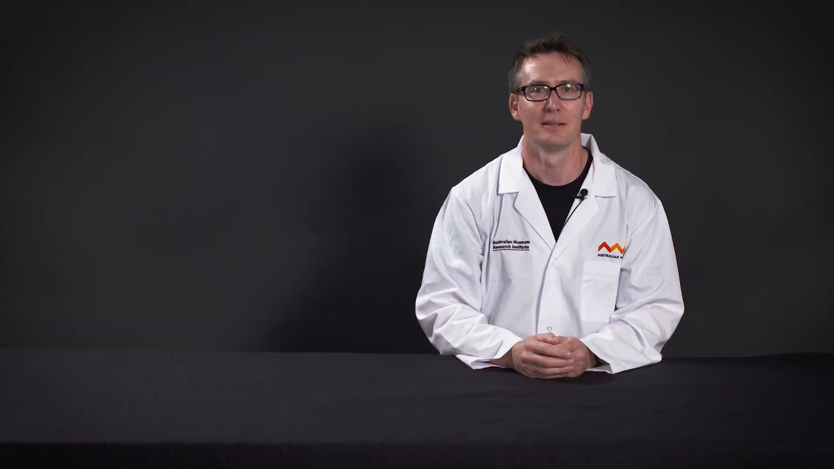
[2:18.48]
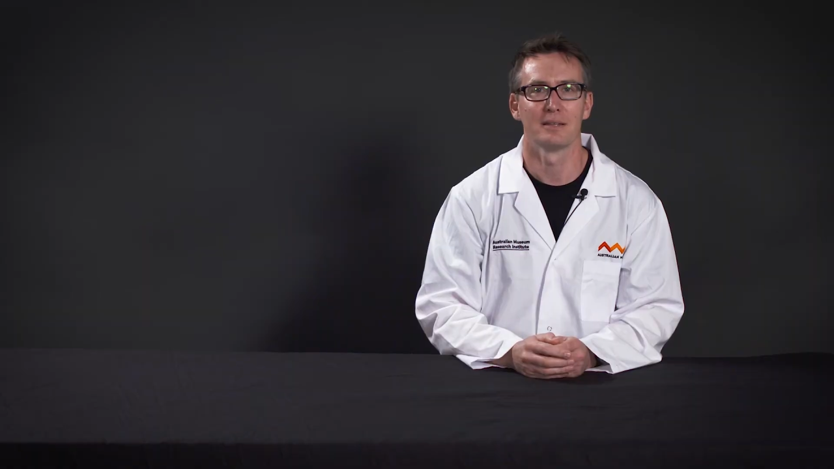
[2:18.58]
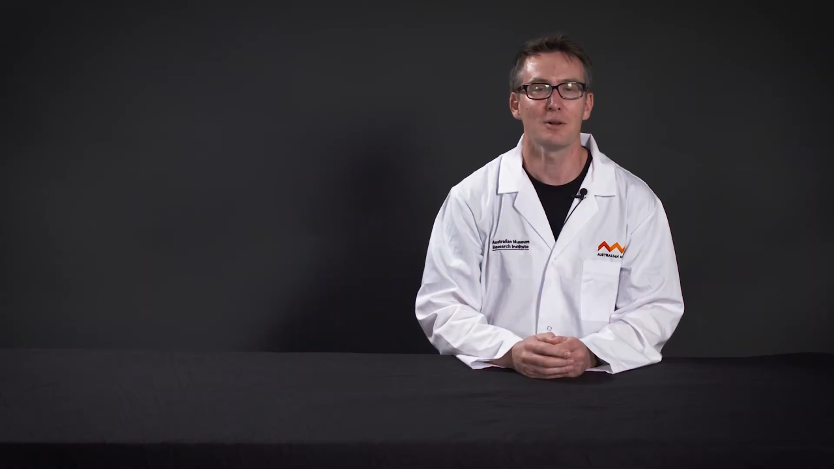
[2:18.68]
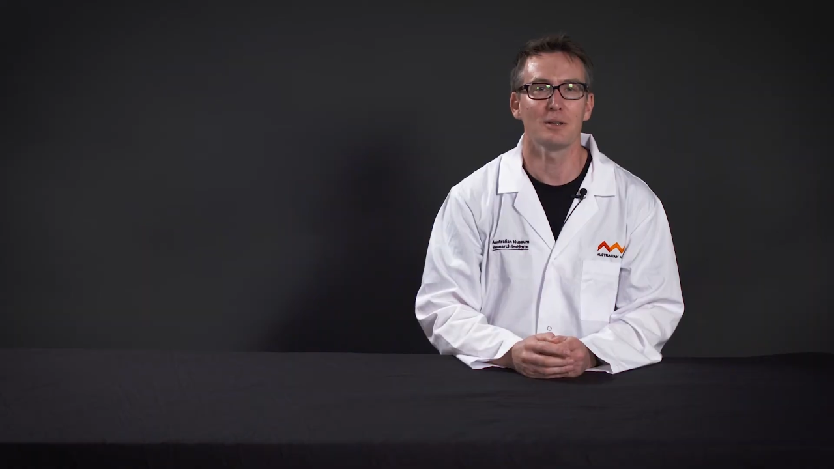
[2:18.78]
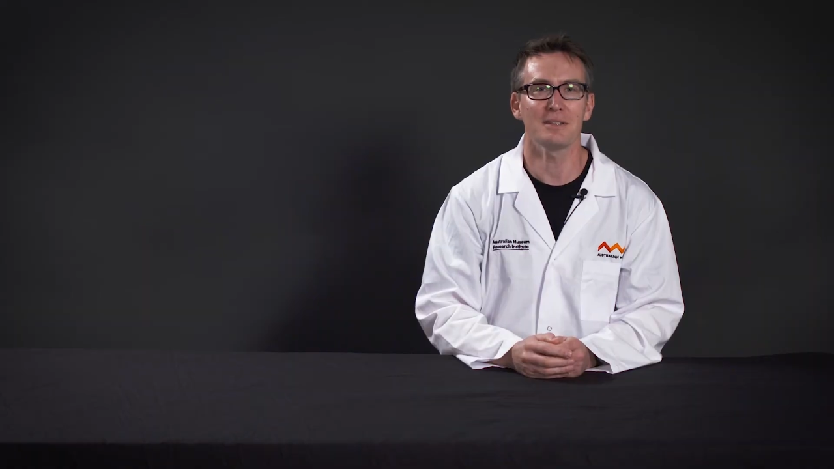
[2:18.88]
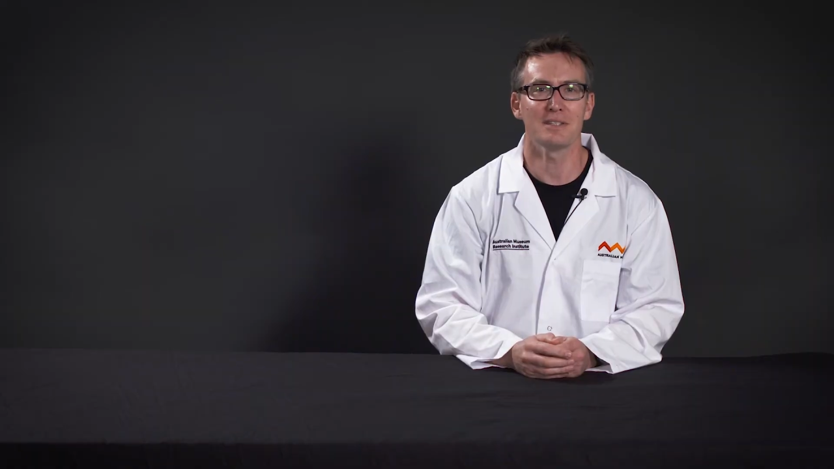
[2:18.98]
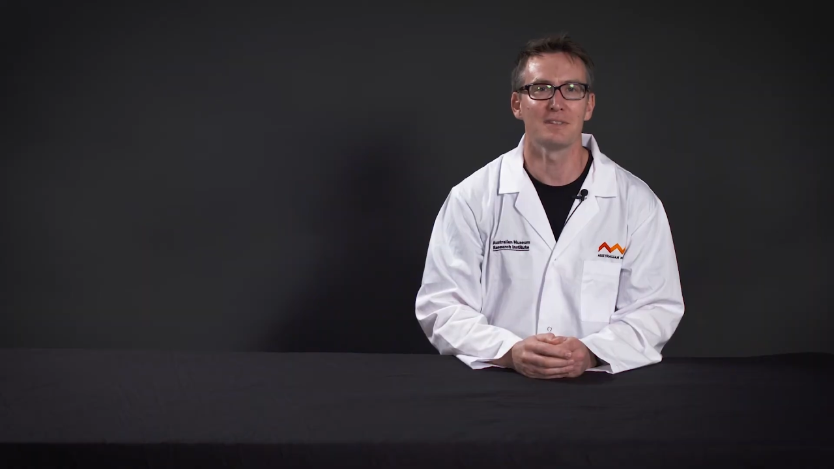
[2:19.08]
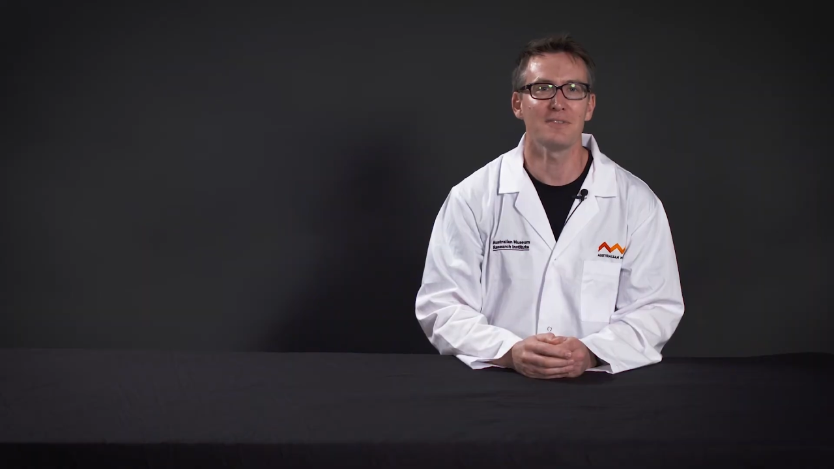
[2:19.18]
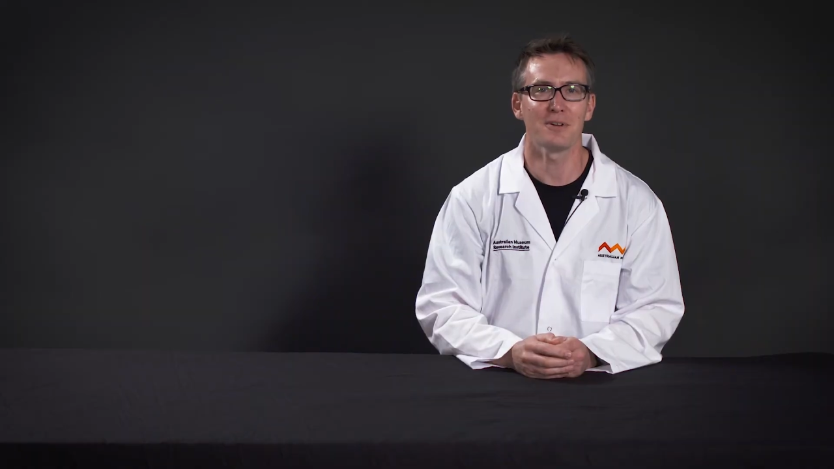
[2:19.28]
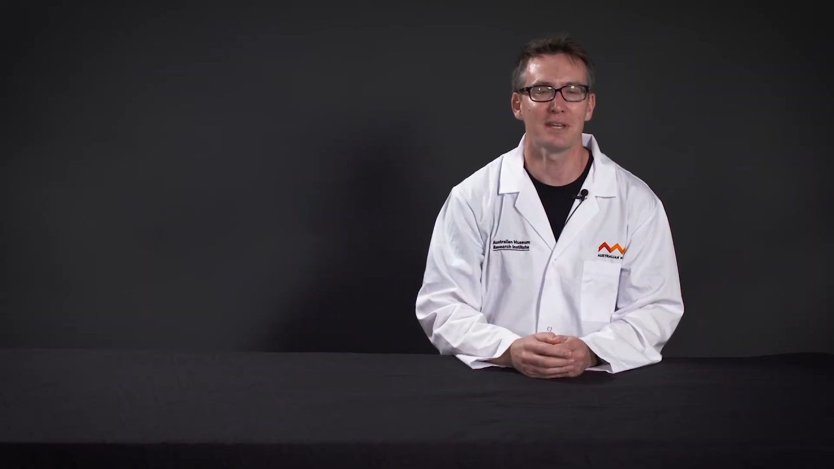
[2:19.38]
There are lots of
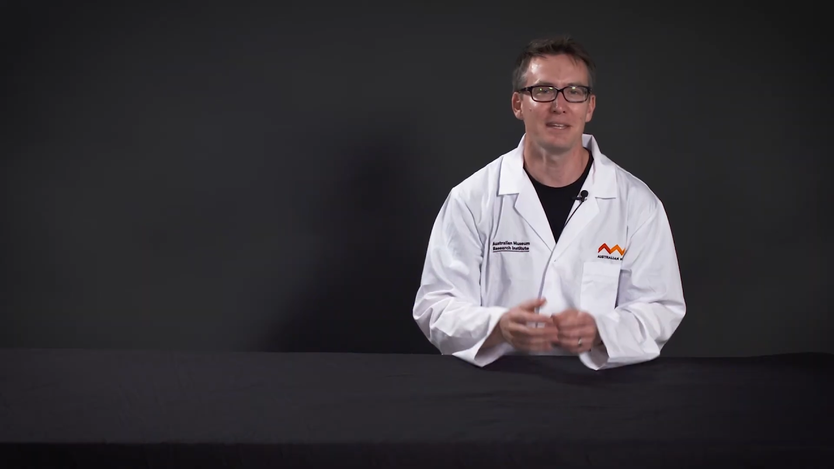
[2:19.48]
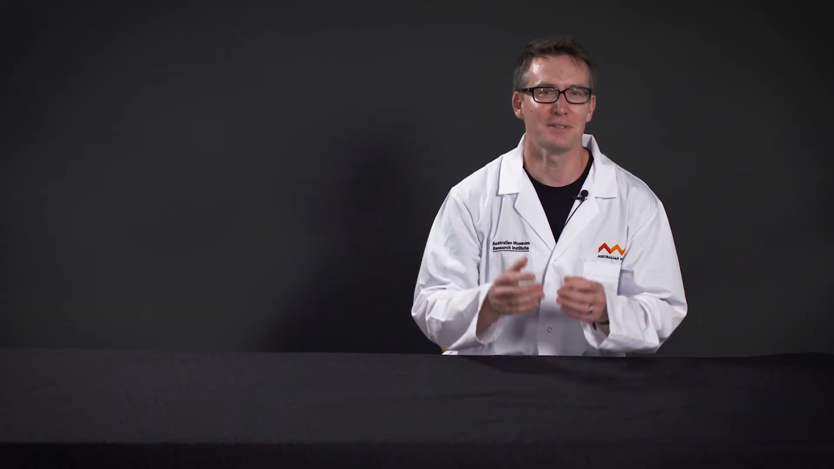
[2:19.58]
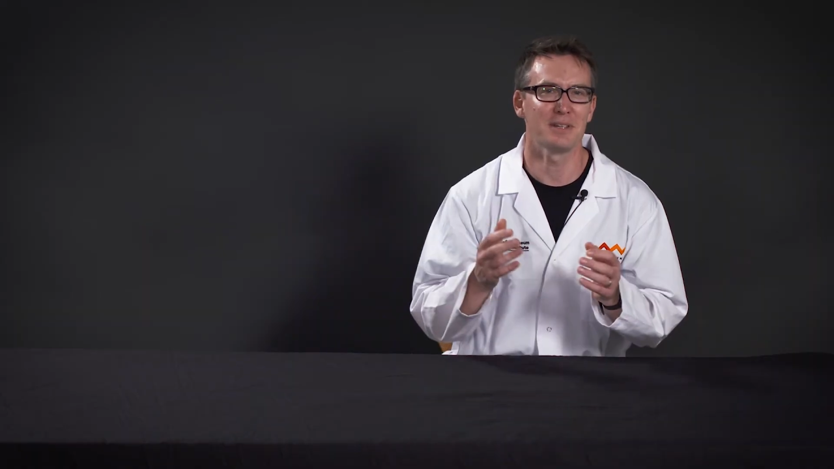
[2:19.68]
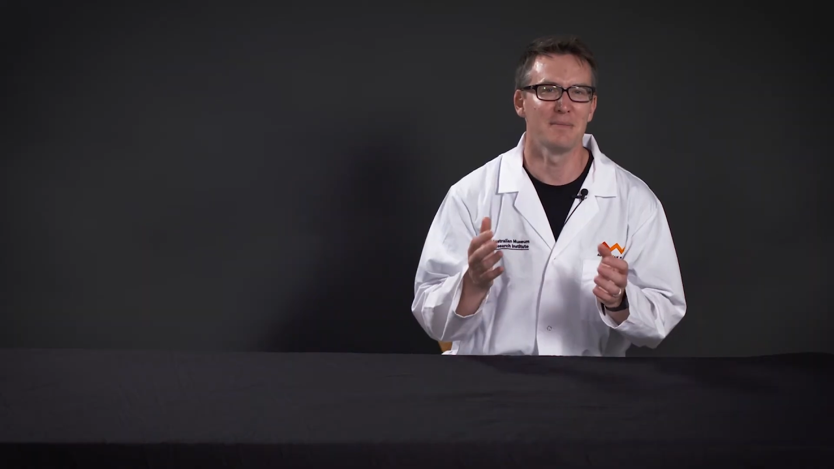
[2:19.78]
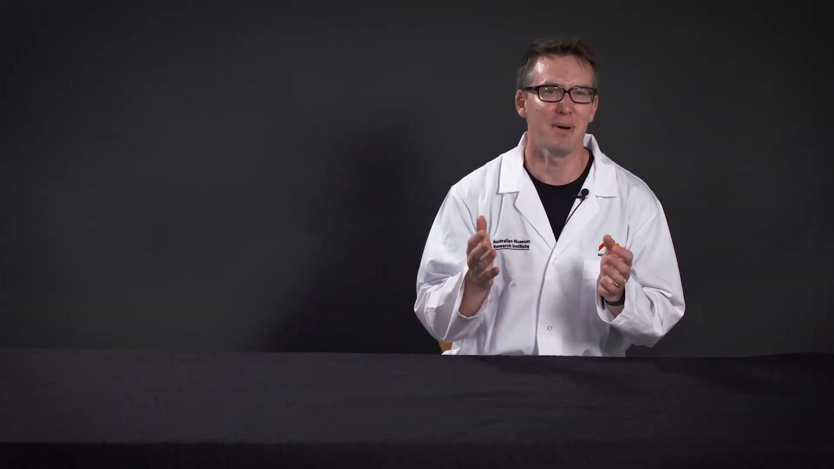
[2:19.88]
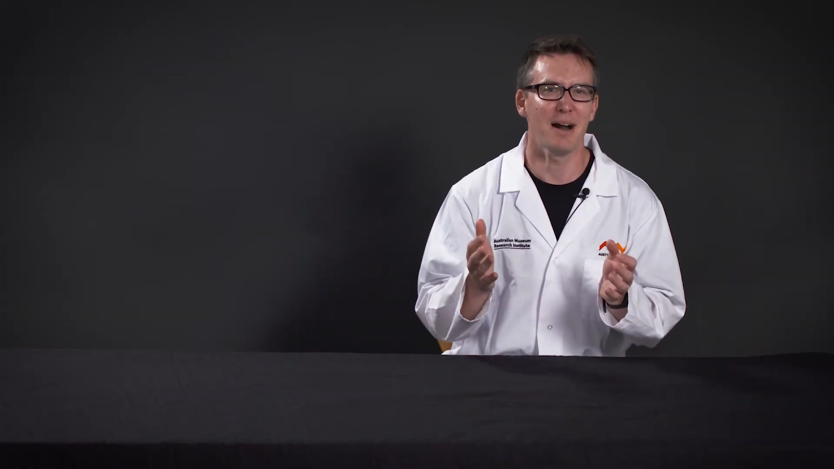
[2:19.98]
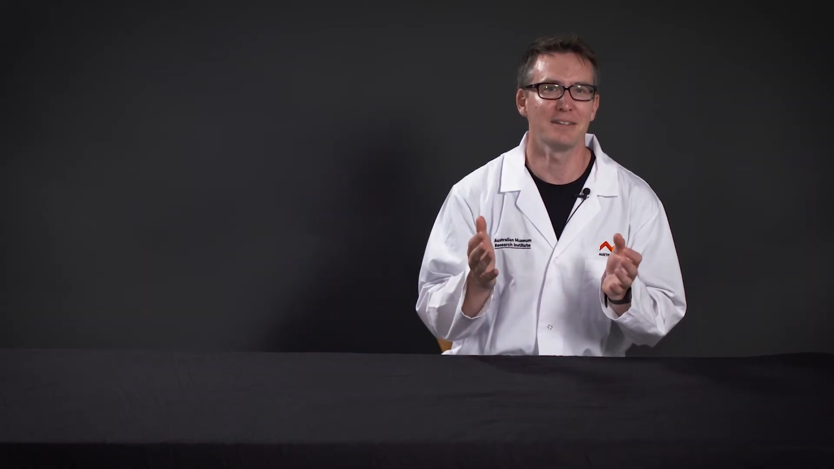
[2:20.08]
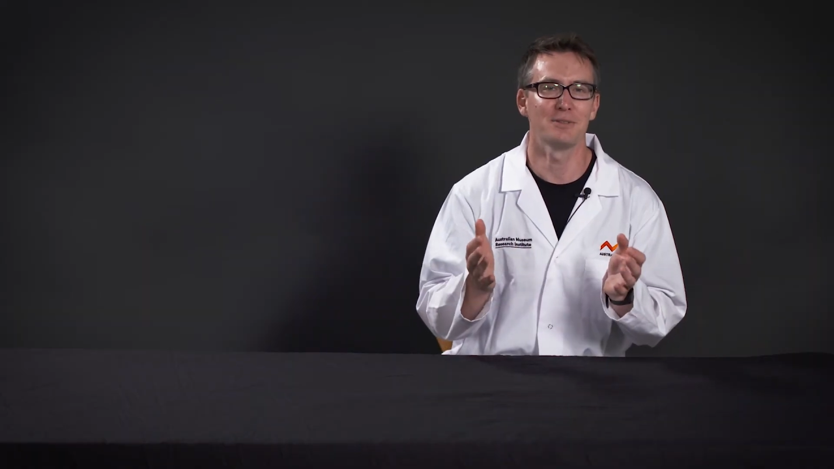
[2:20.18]
different kits you can buy